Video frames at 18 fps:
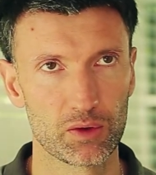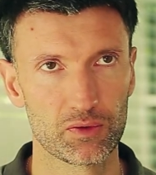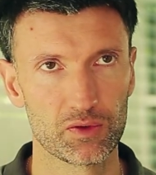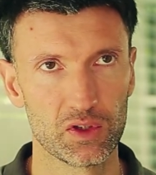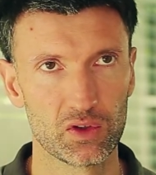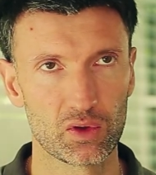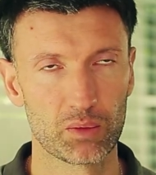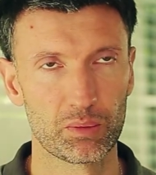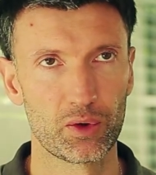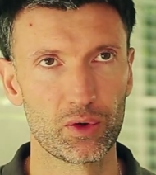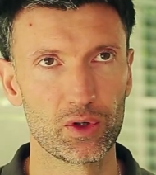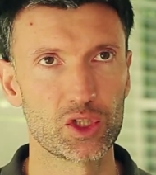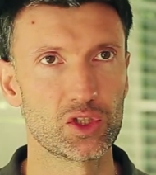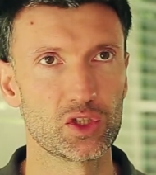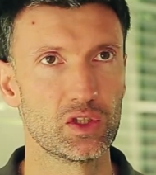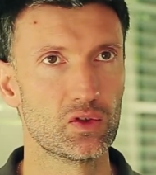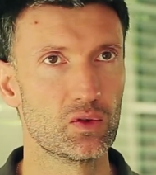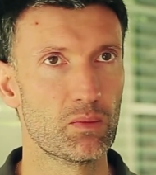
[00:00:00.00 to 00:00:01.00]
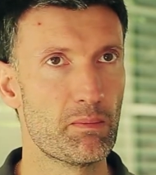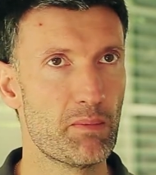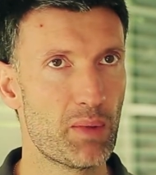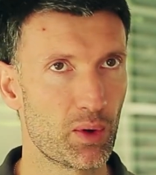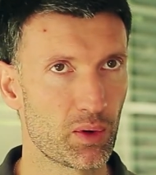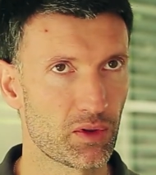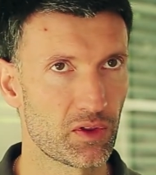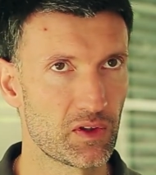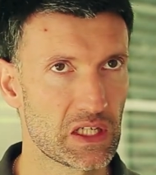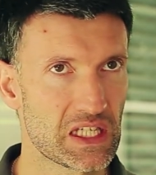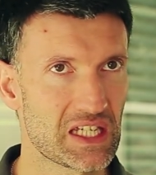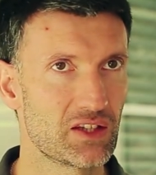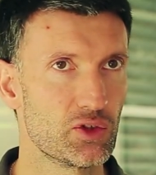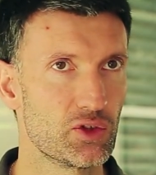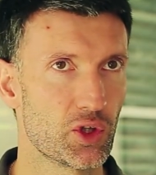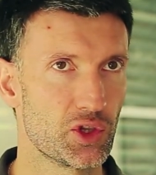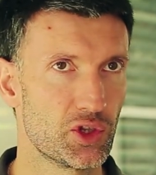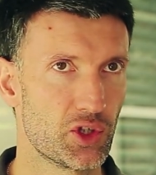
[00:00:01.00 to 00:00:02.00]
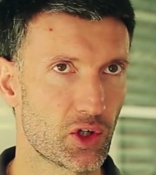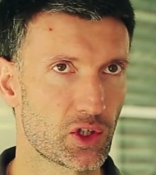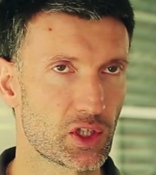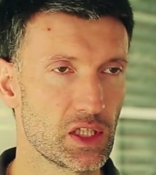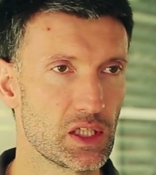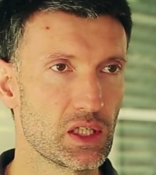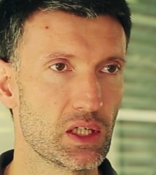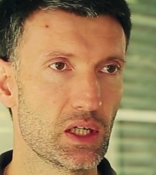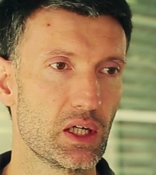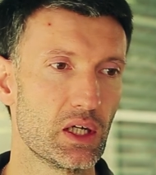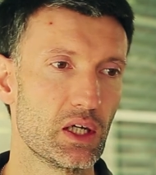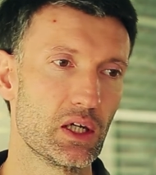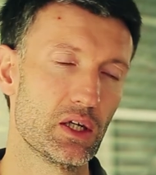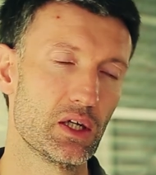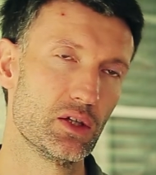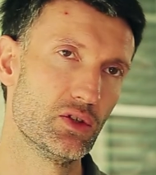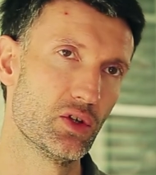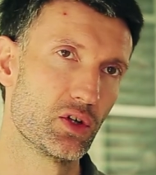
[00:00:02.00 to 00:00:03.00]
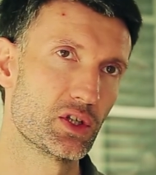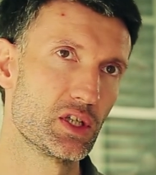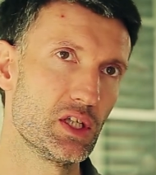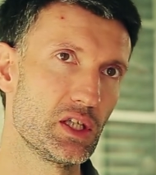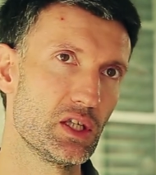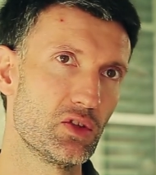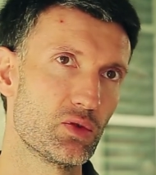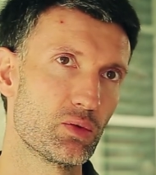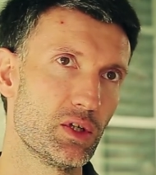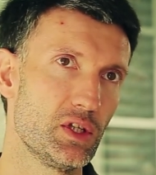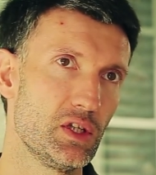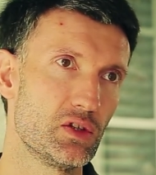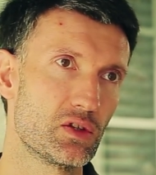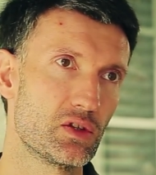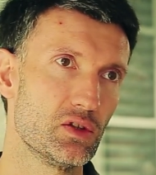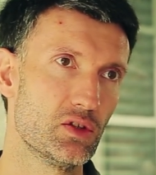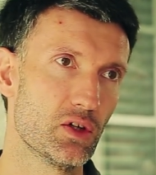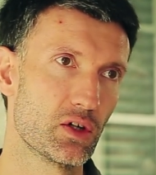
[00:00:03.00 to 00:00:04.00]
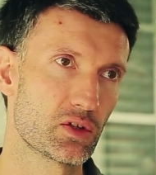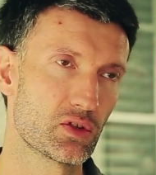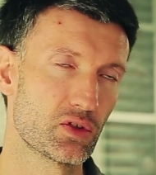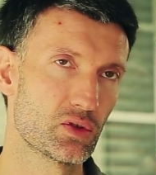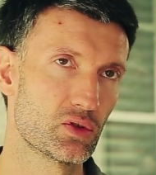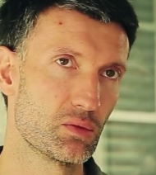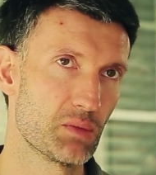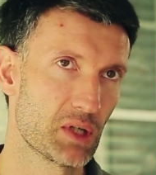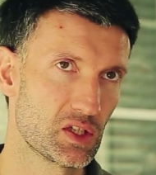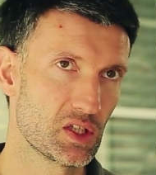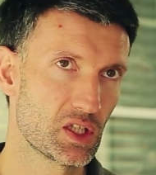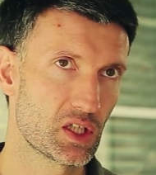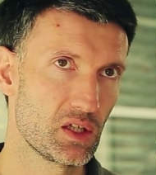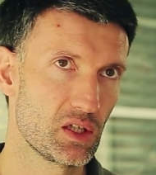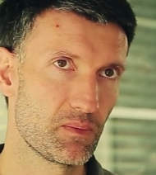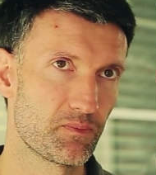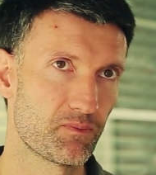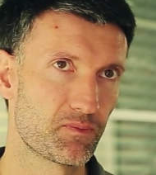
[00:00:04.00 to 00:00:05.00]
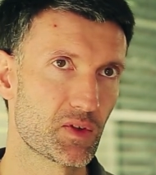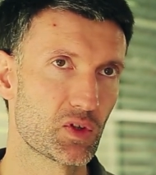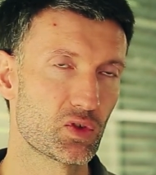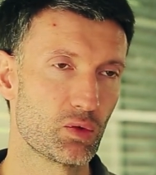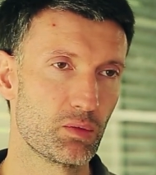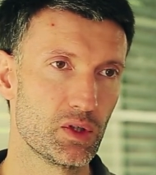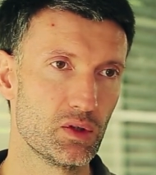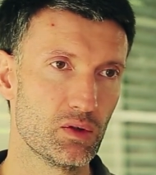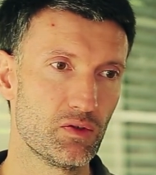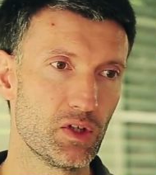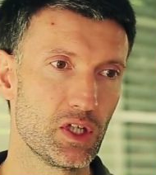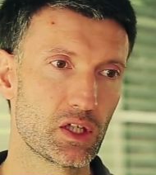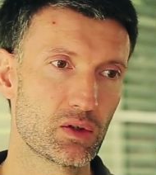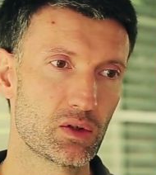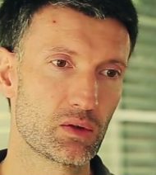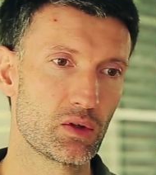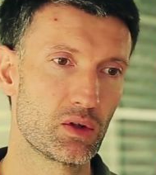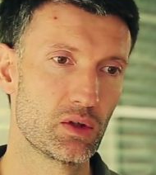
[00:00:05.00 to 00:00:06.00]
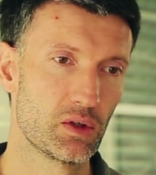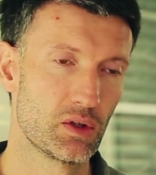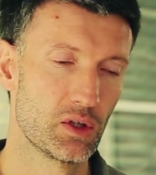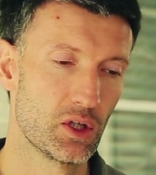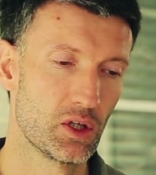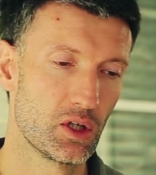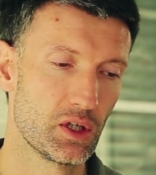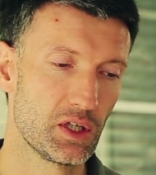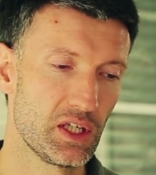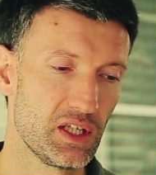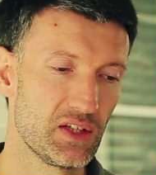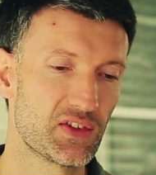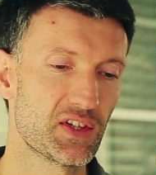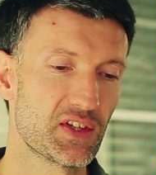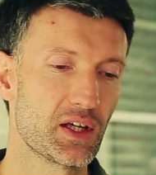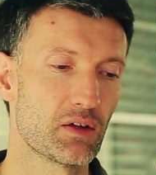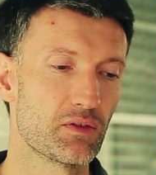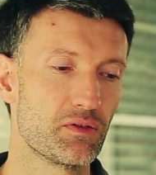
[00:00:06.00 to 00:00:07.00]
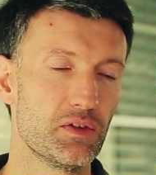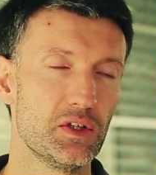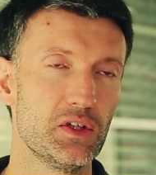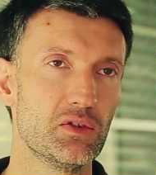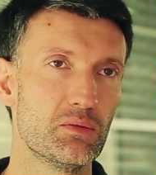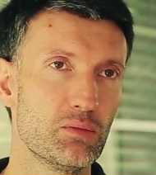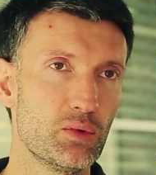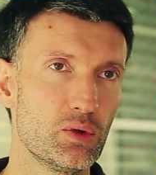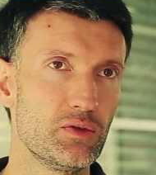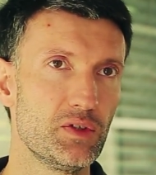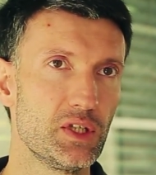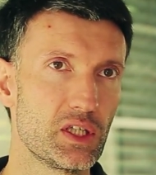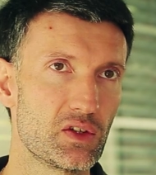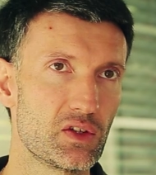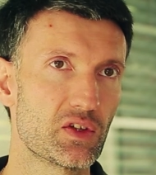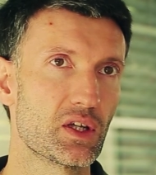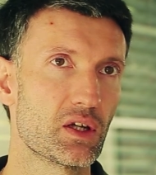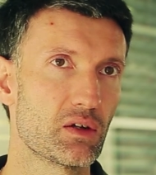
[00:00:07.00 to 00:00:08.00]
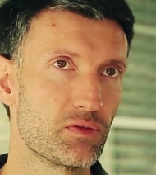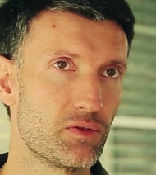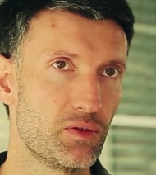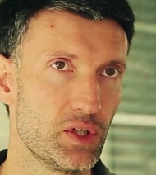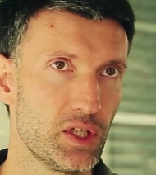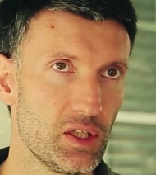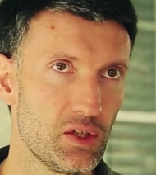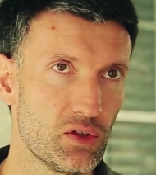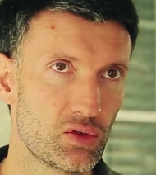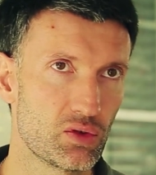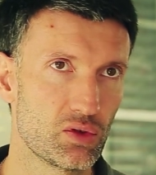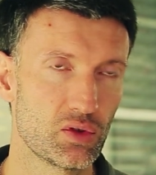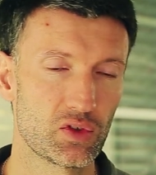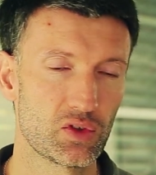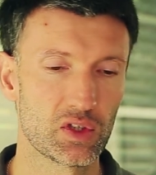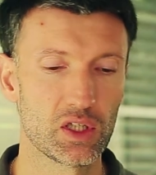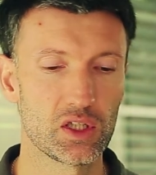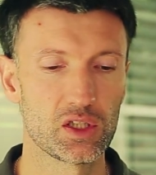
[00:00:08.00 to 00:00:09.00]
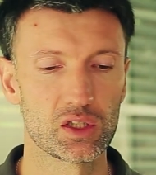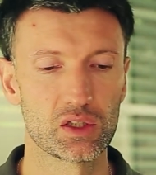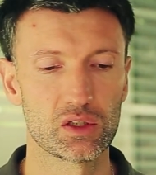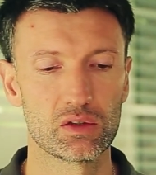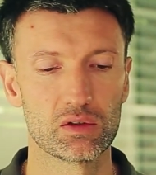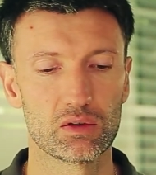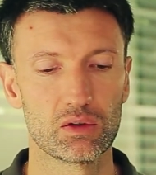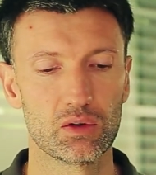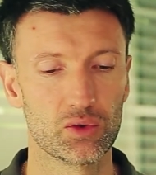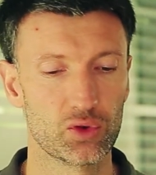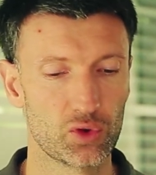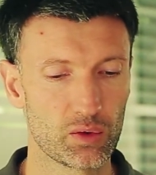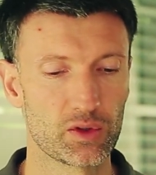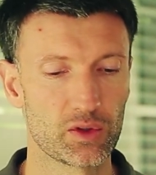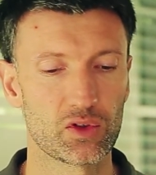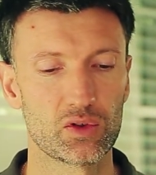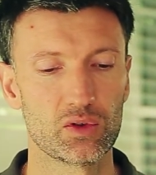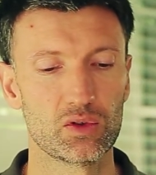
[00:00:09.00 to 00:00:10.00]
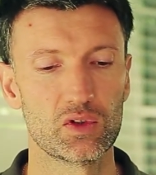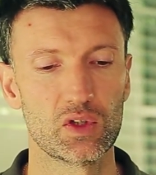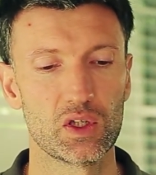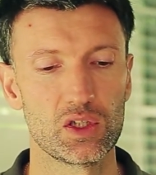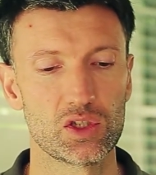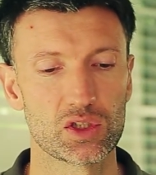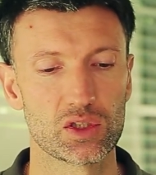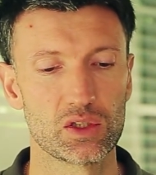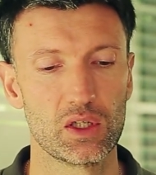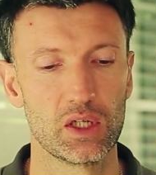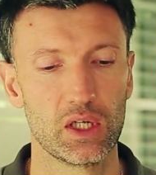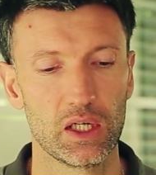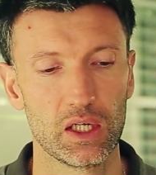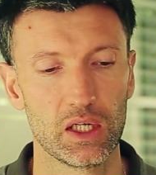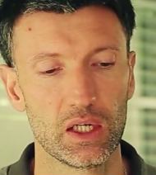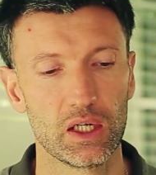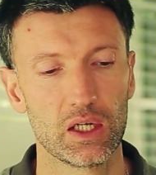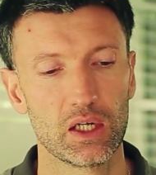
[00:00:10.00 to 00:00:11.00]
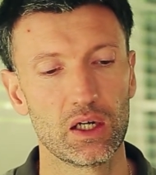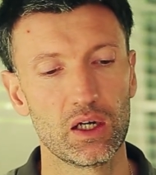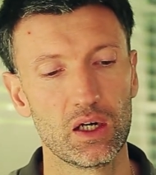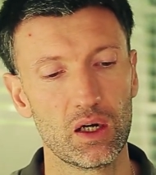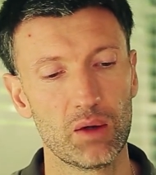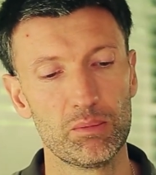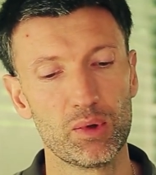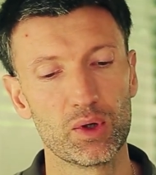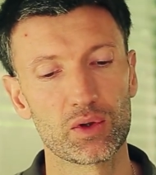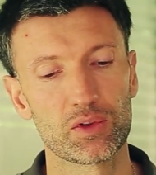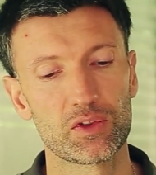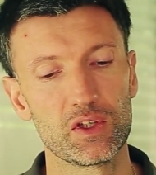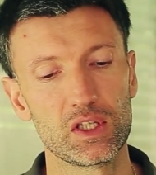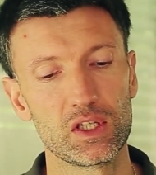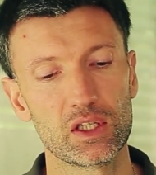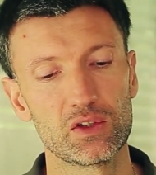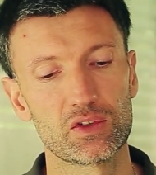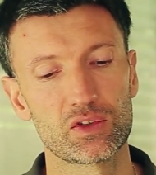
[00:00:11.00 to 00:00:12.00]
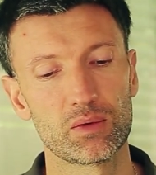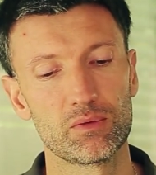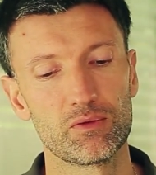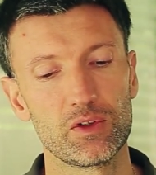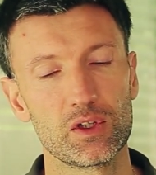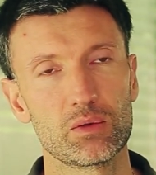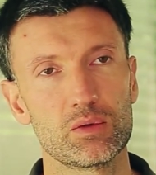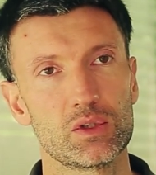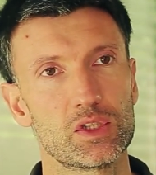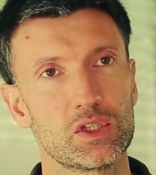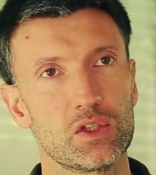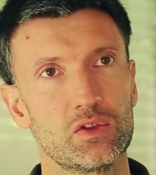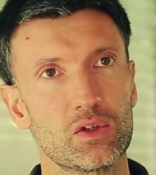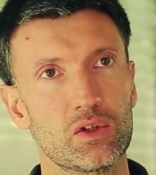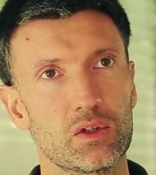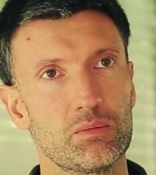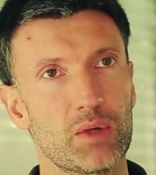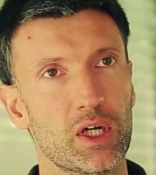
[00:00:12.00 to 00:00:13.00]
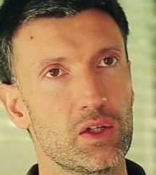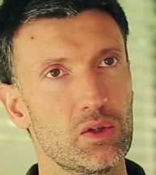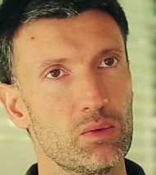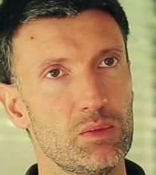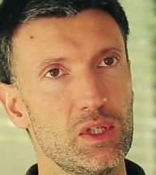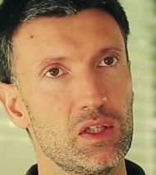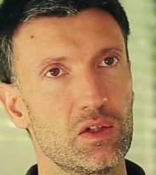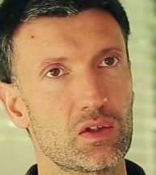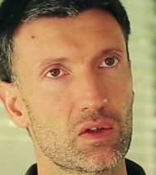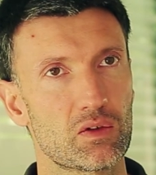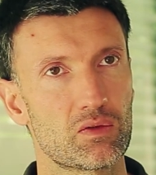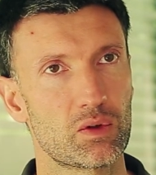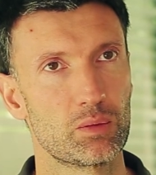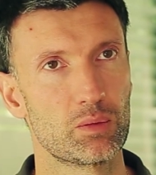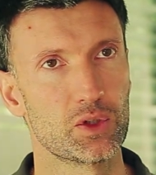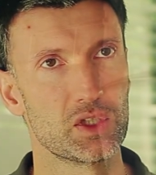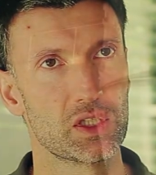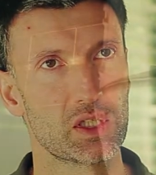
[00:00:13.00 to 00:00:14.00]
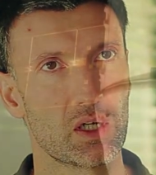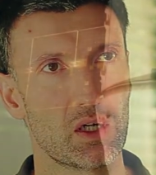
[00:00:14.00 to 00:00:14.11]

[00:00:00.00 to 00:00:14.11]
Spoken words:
of this operation is berthing, not docking. Docking is when it docks automatically. So when the vehicle itself is moving itself into the station or towards the station. Berthing is something which is done by the means of robotic